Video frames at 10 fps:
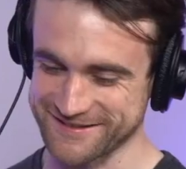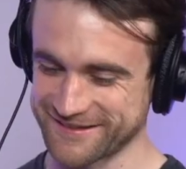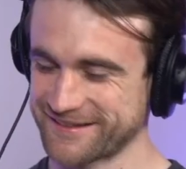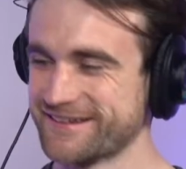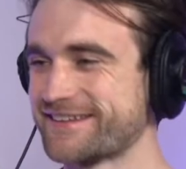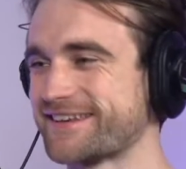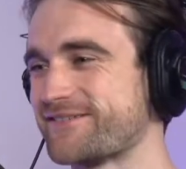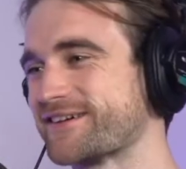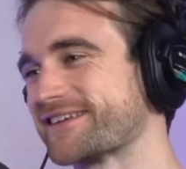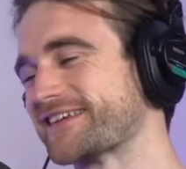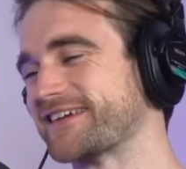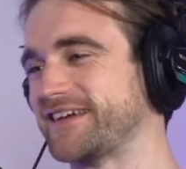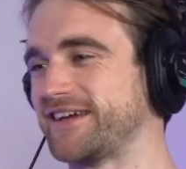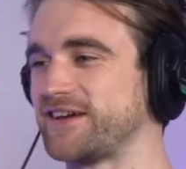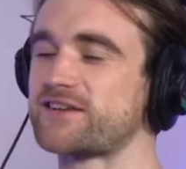data. No, but
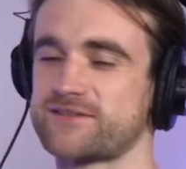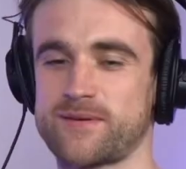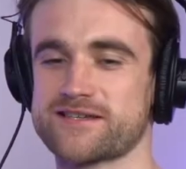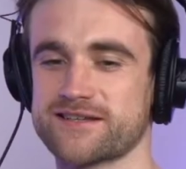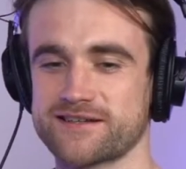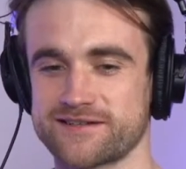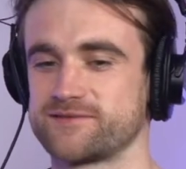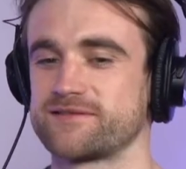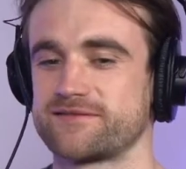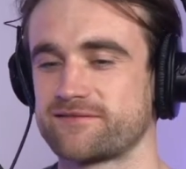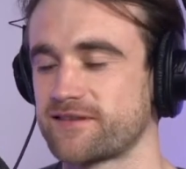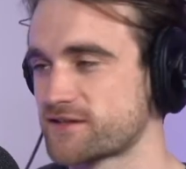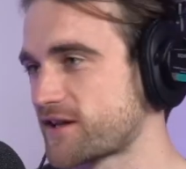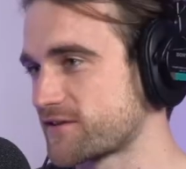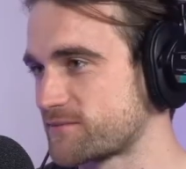basically, it's
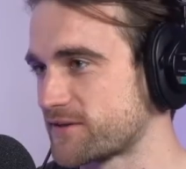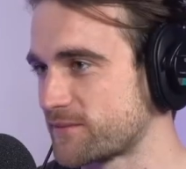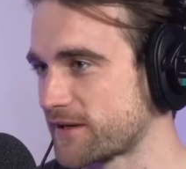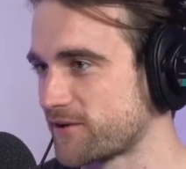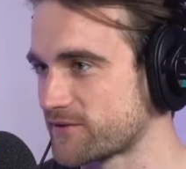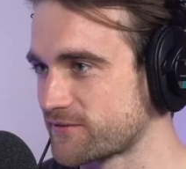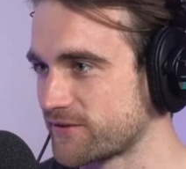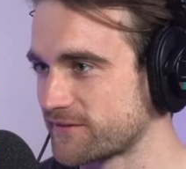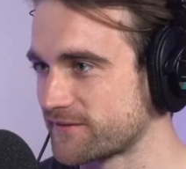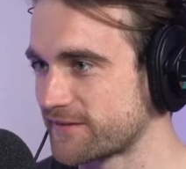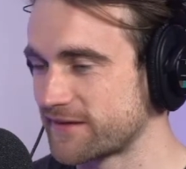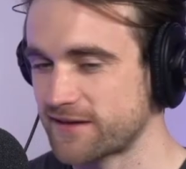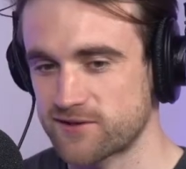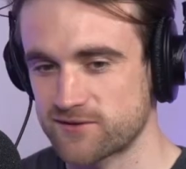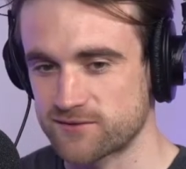going to be a big loss for
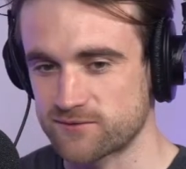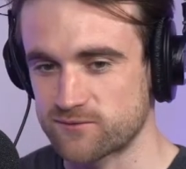Ian.